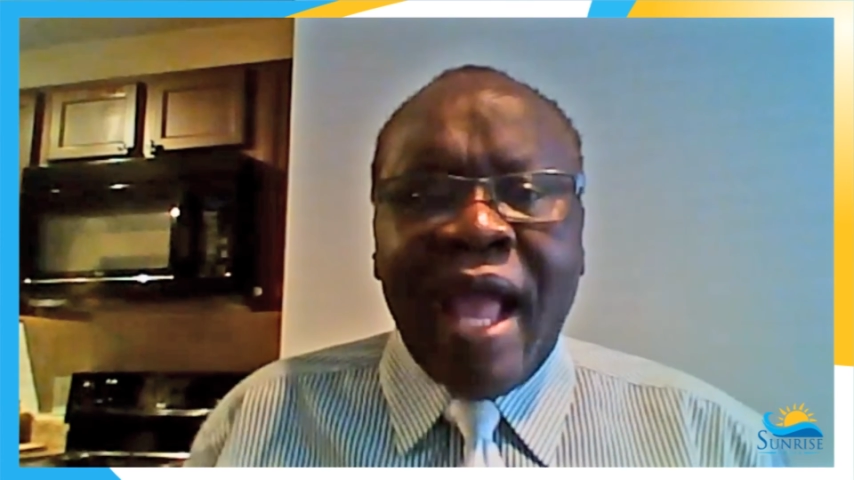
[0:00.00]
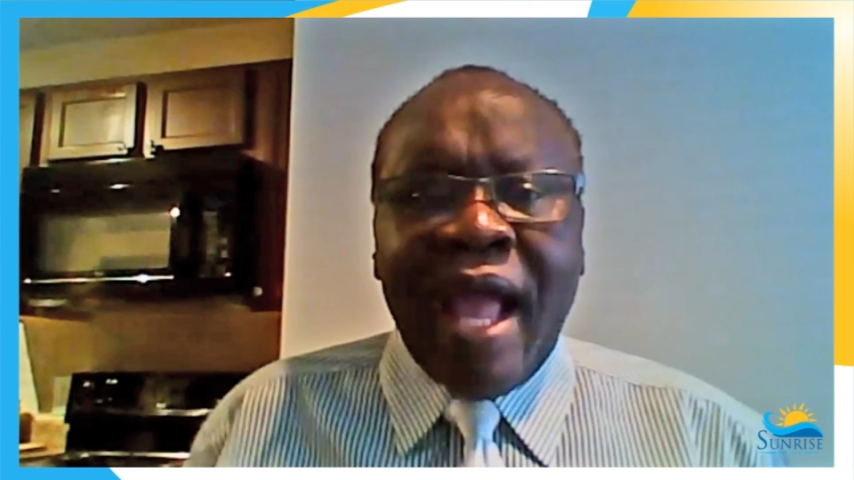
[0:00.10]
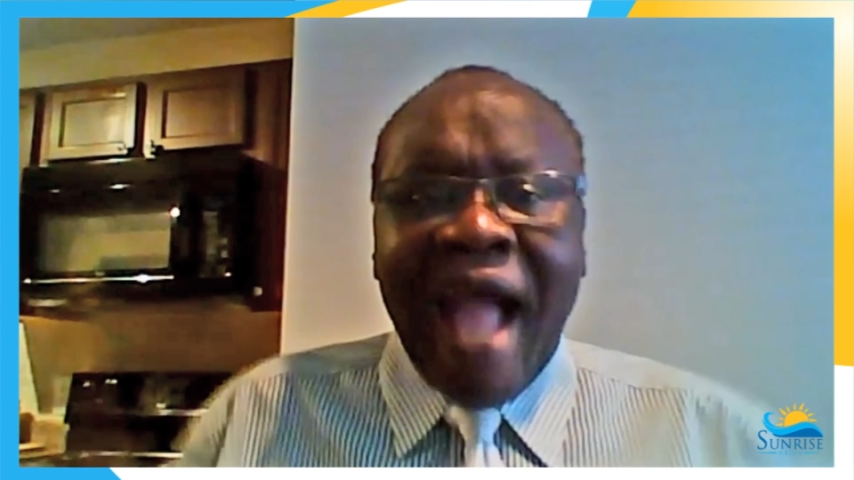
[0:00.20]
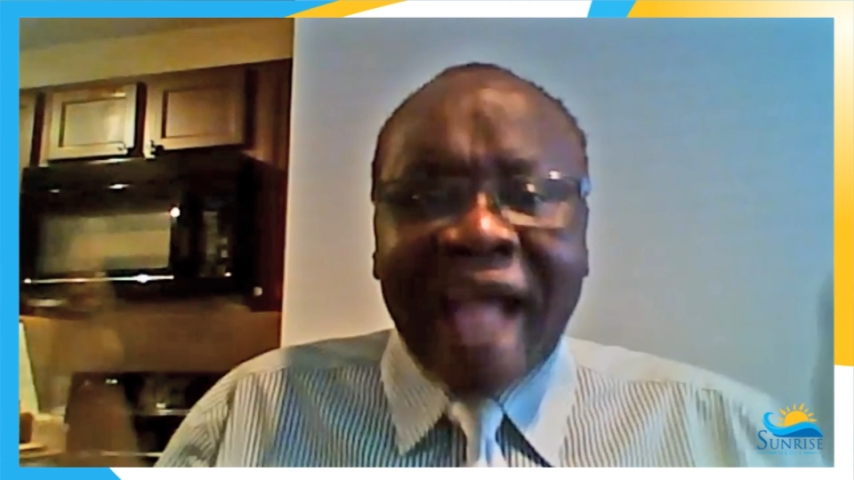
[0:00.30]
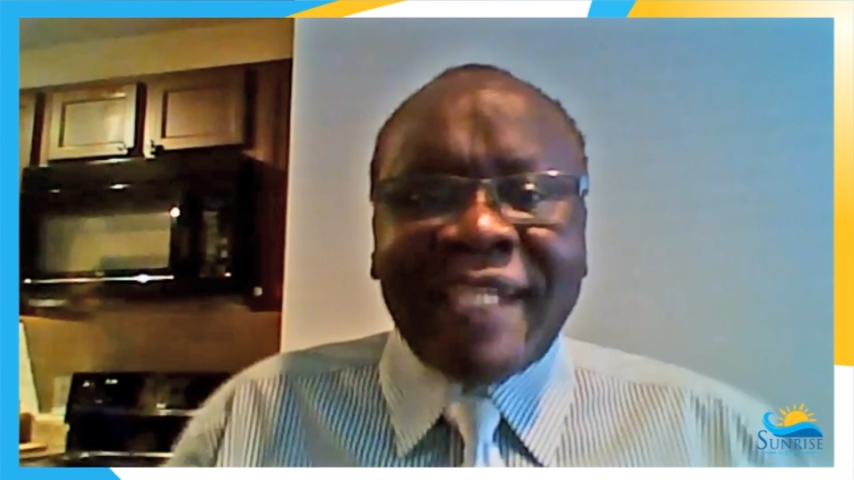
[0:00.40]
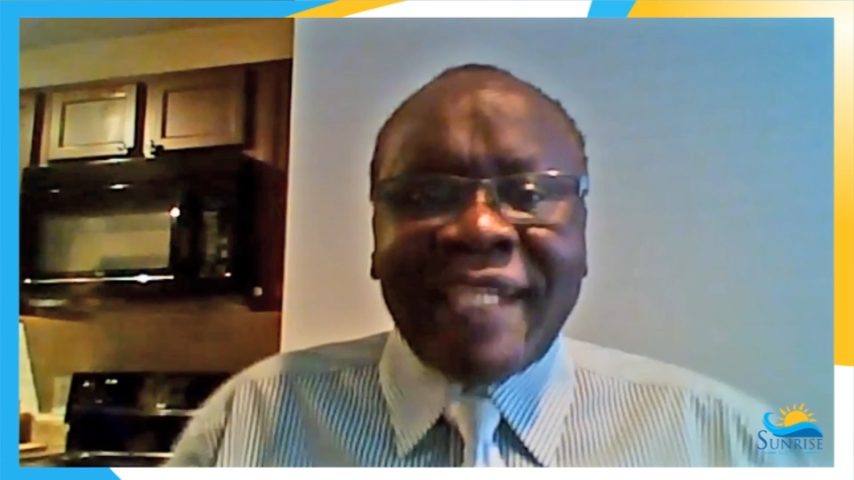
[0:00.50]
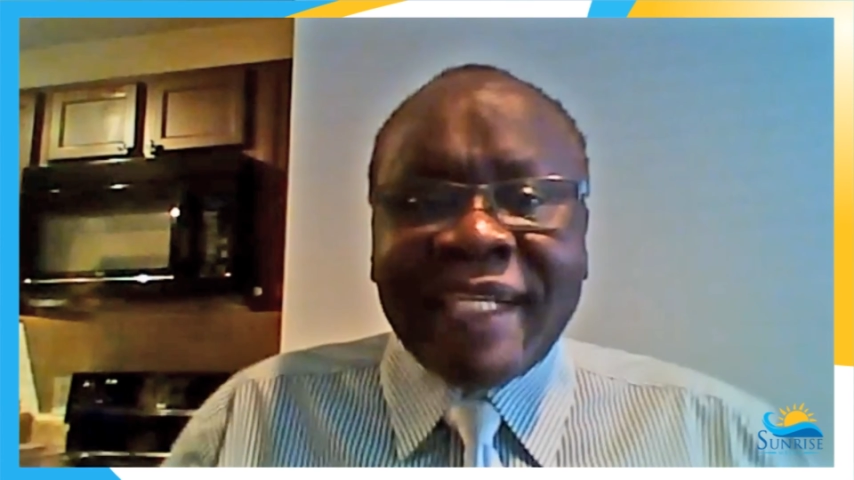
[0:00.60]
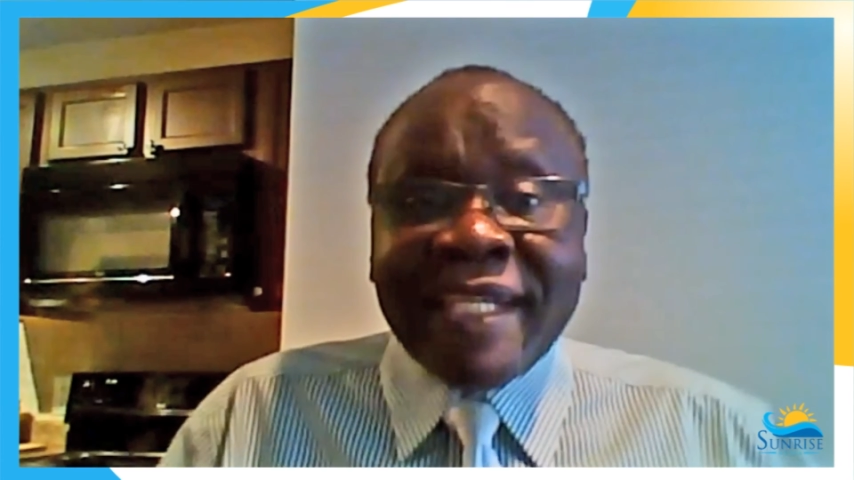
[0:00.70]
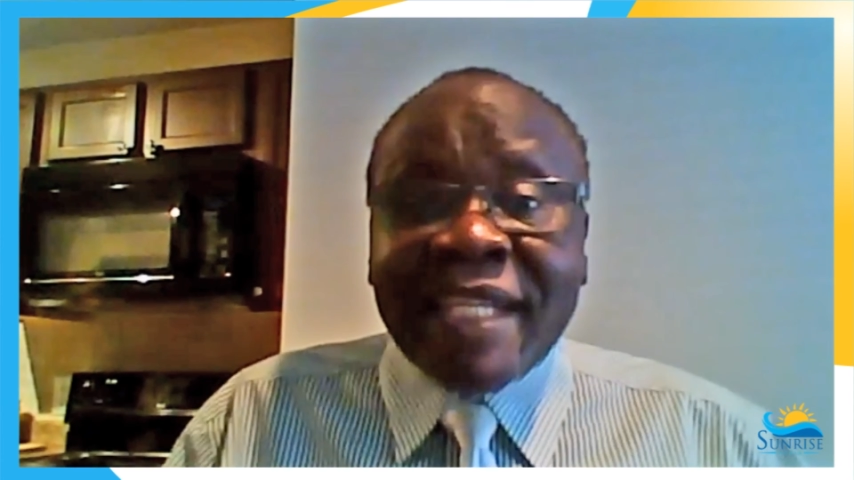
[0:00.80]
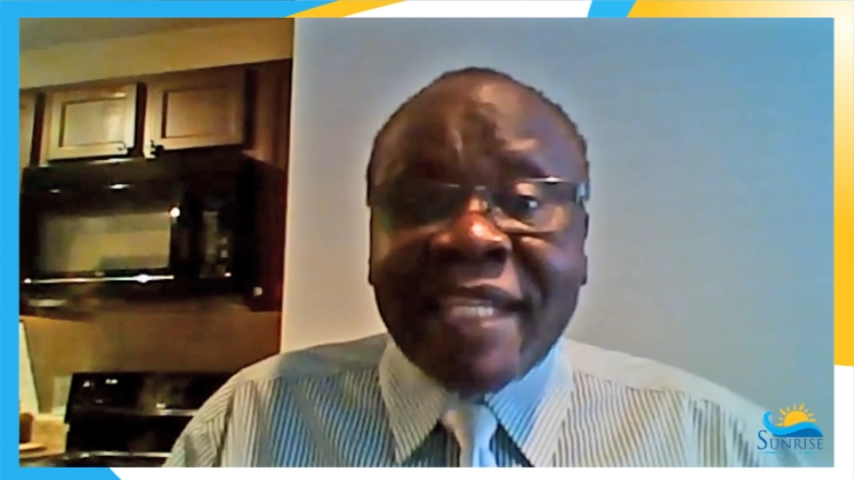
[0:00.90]
Are the
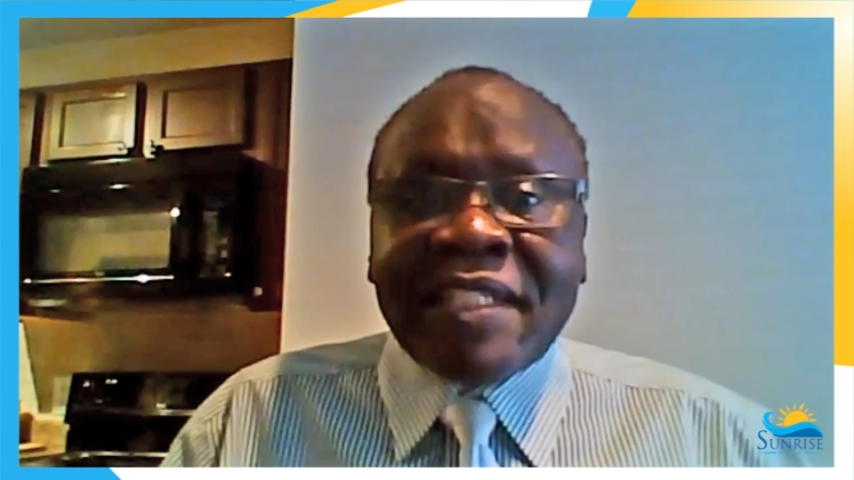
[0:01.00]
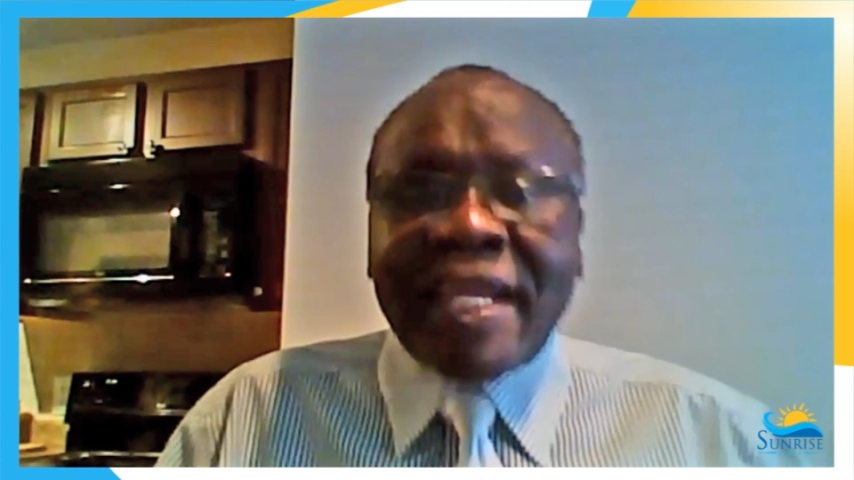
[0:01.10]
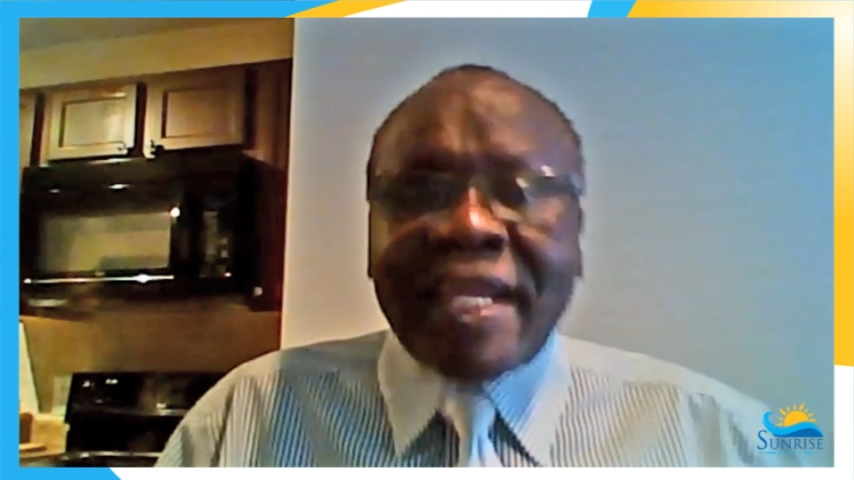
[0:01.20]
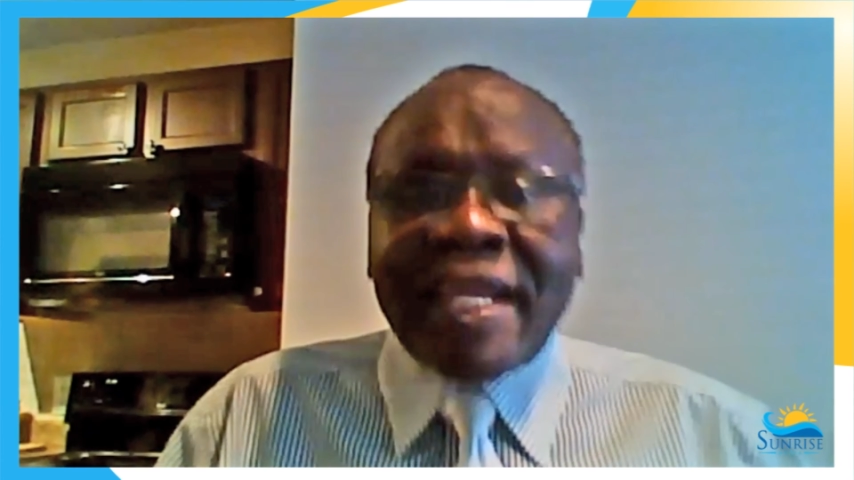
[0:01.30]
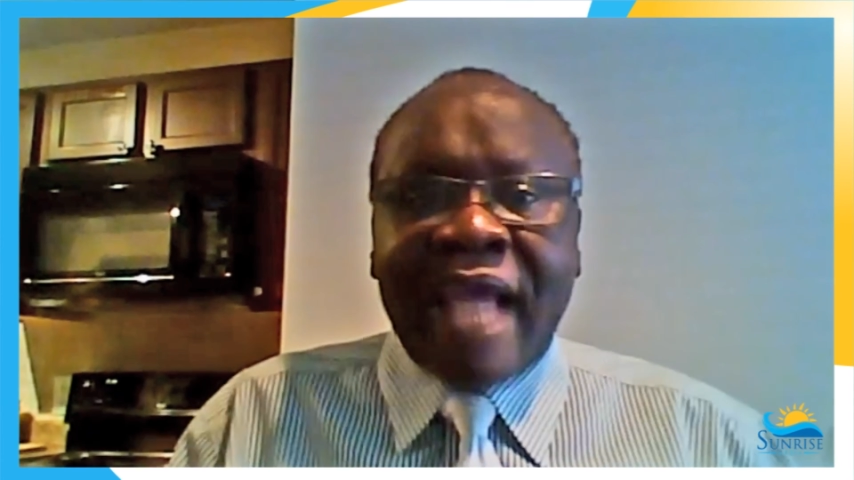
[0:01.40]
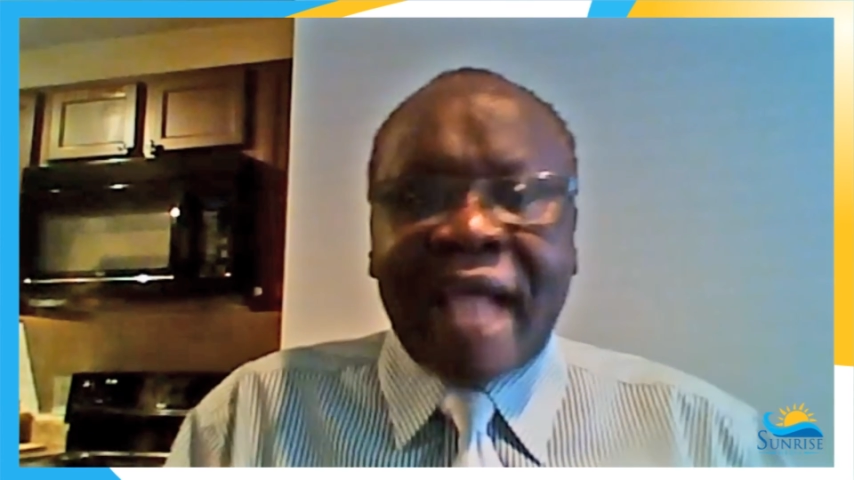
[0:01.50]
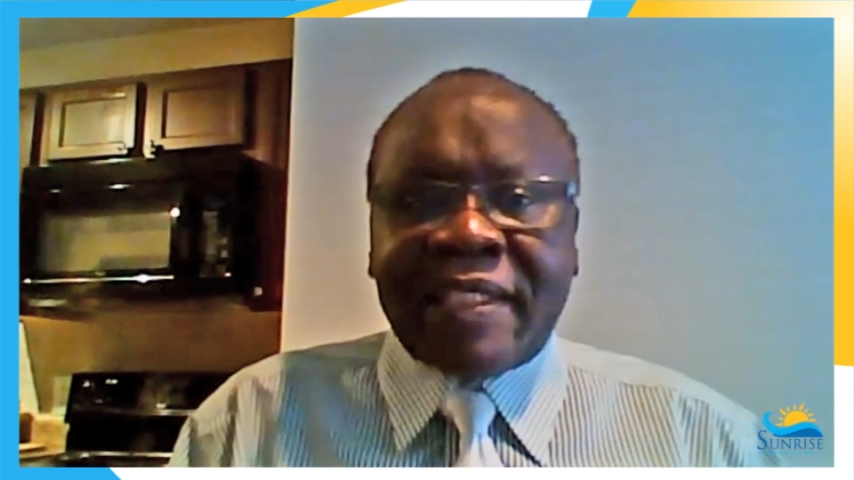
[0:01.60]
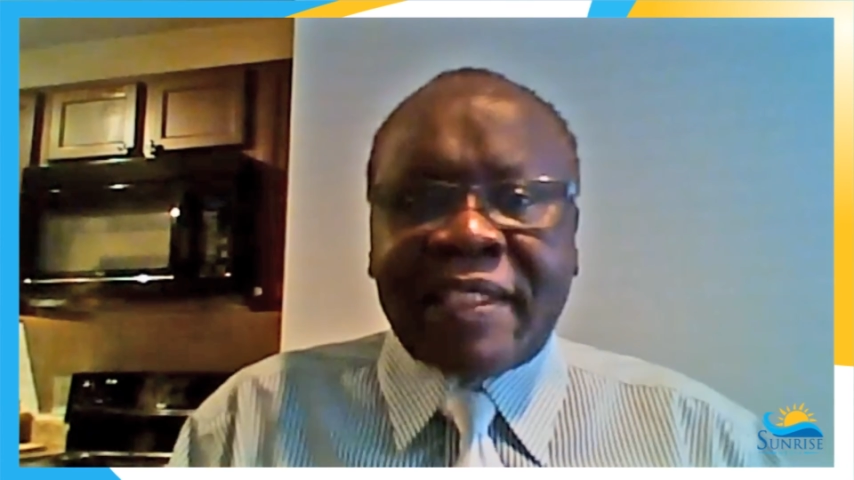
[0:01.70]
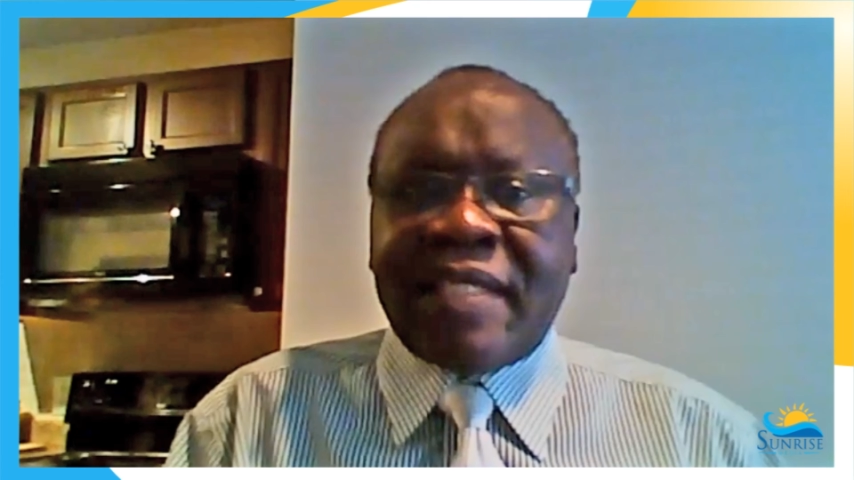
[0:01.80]
leaders really asking